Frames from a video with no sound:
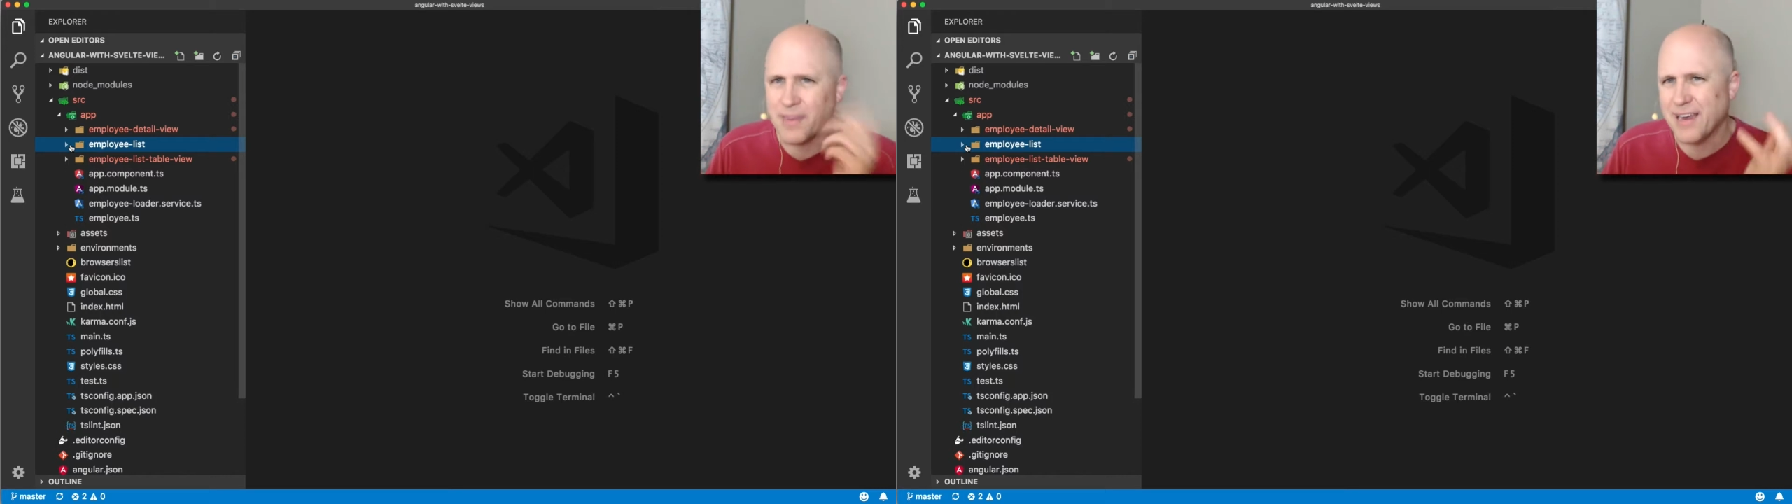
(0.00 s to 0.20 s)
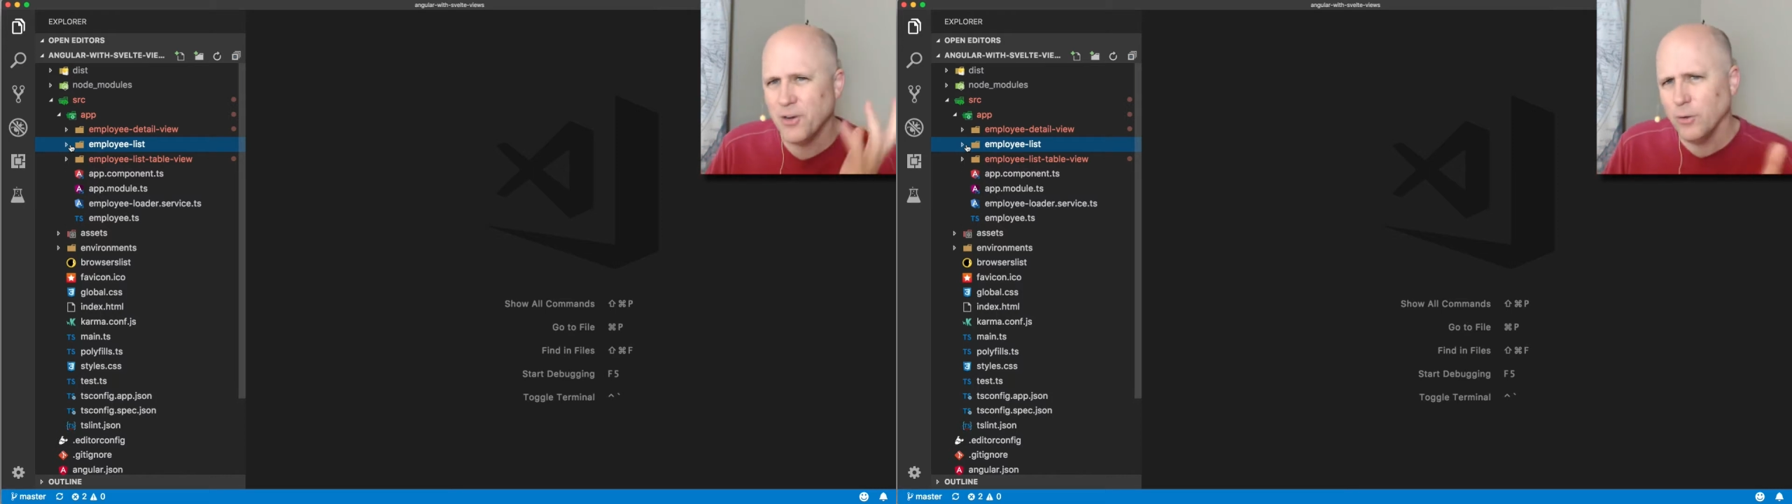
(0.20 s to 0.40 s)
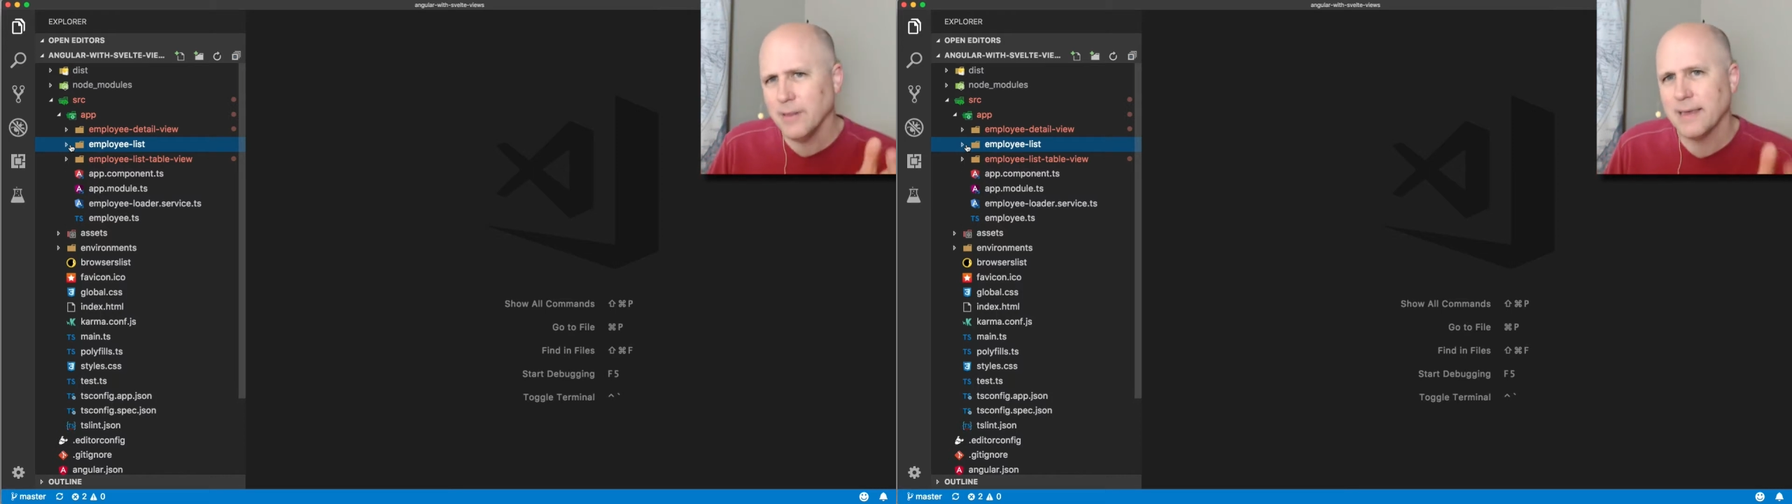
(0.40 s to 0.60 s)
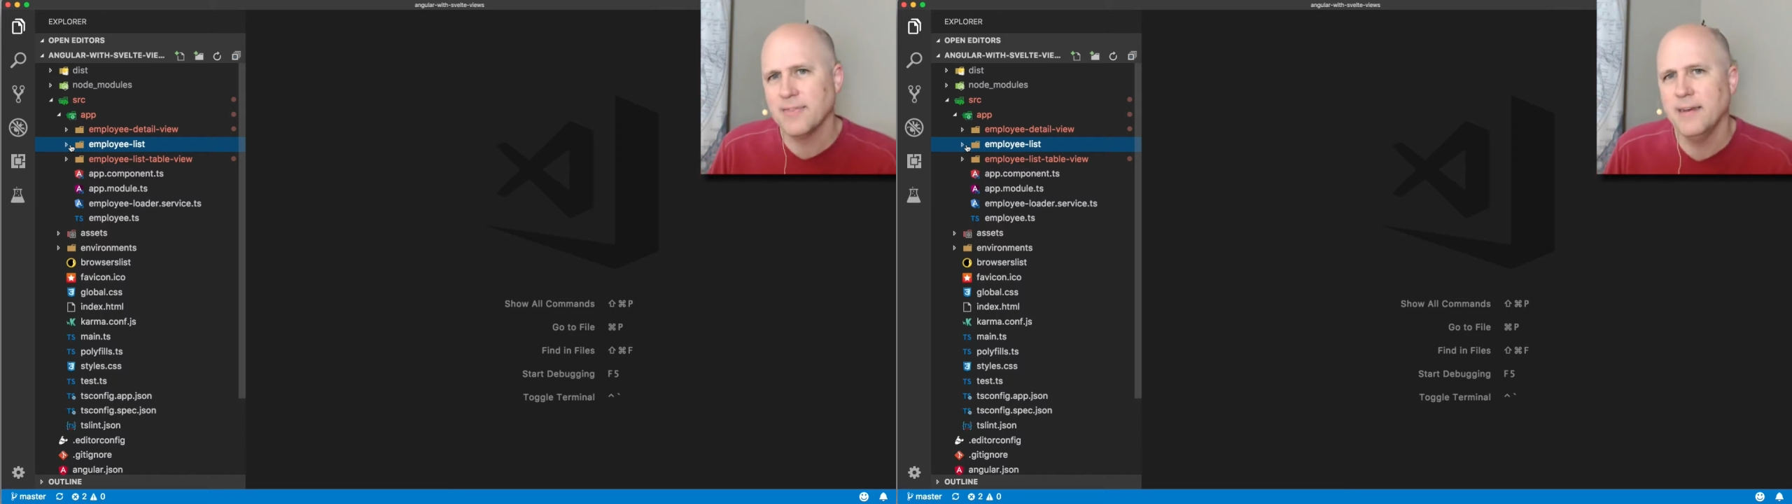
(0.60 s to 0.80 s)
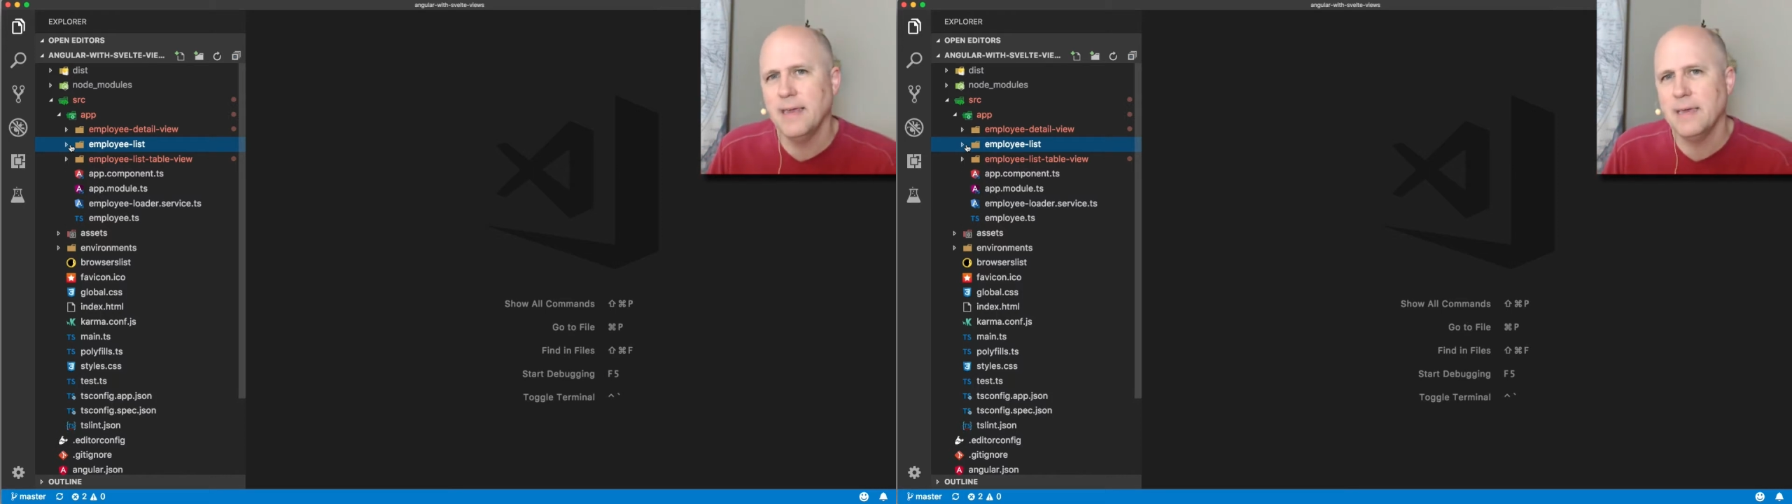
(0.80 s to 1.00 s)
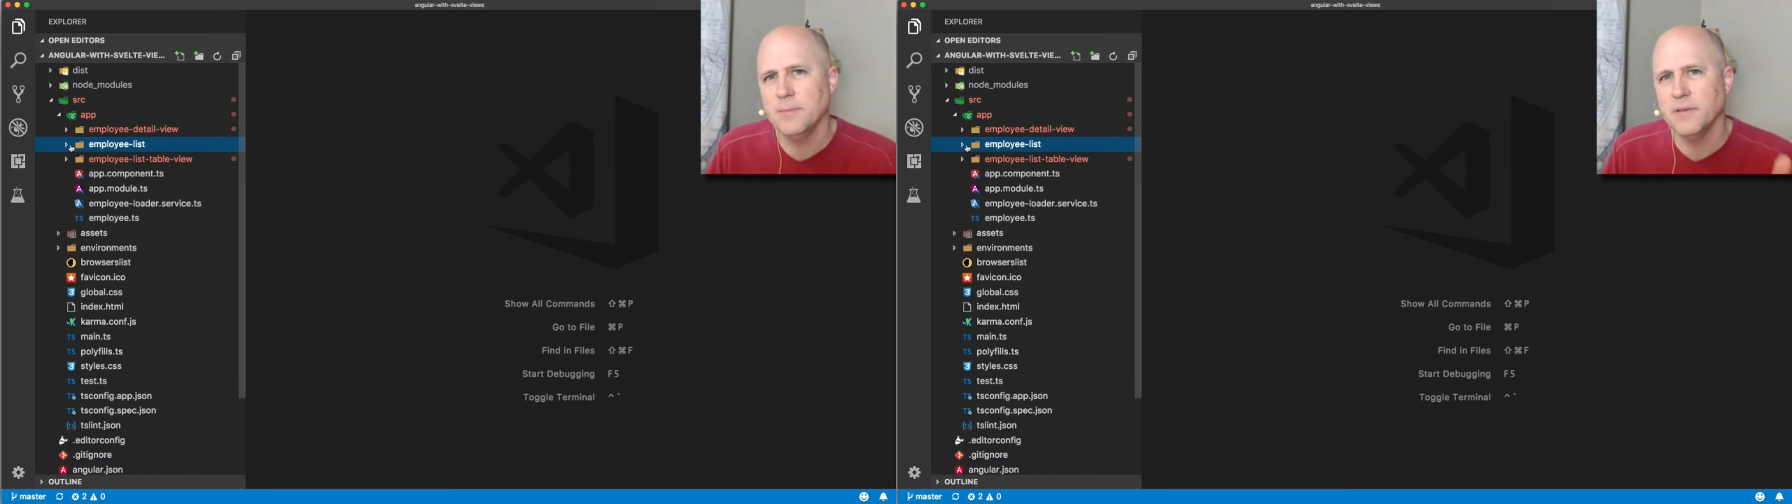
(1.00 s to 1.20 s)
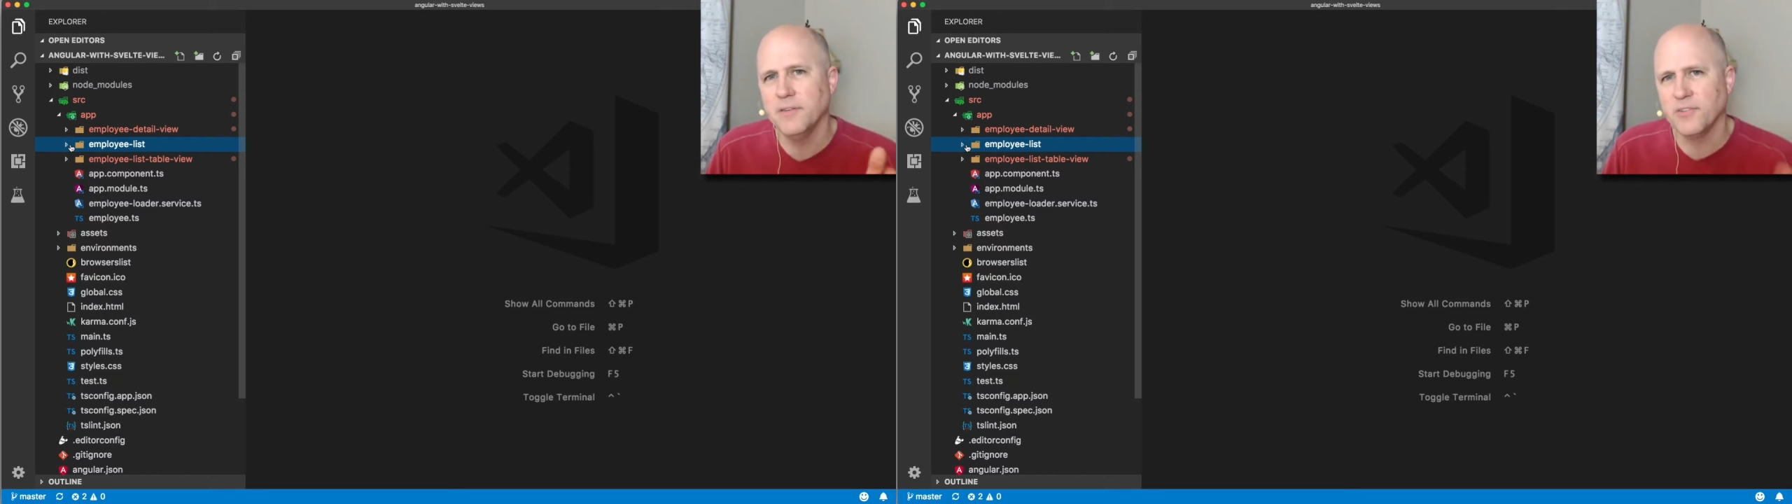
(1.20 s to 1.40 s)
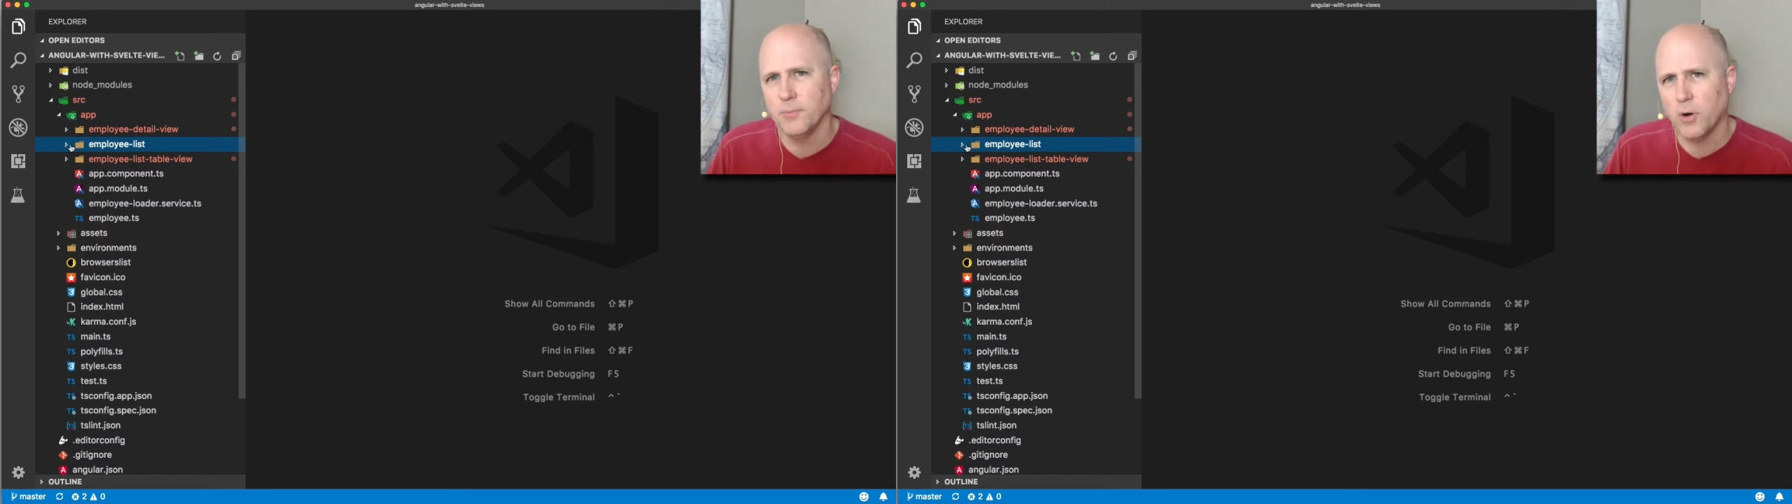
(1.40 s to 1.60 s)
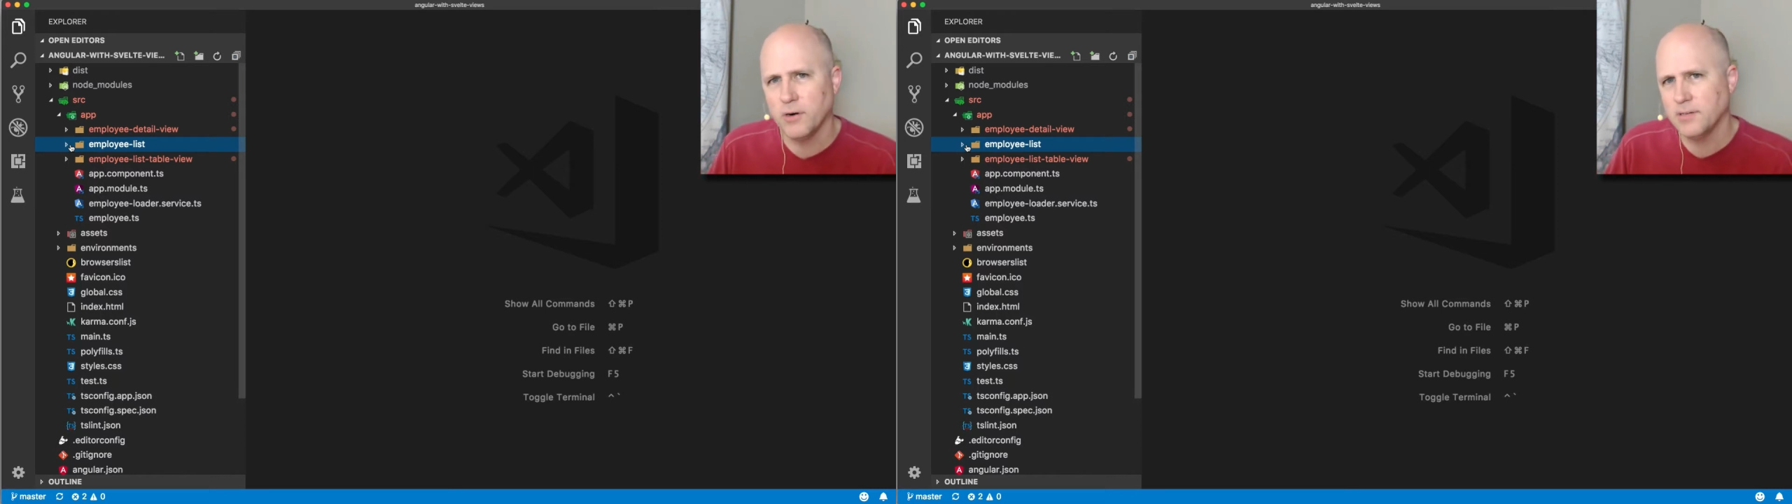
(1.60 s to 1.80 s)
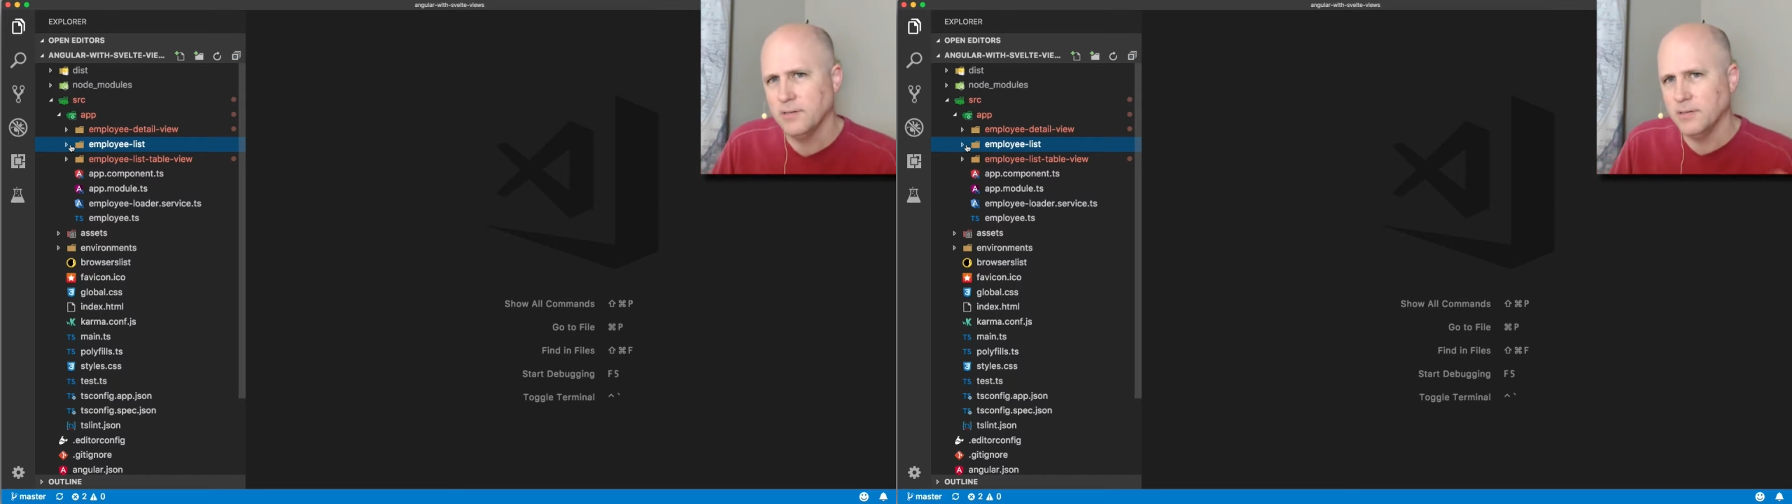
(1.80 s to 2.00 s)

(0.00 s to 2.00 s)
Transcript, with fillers: I don't like the name smart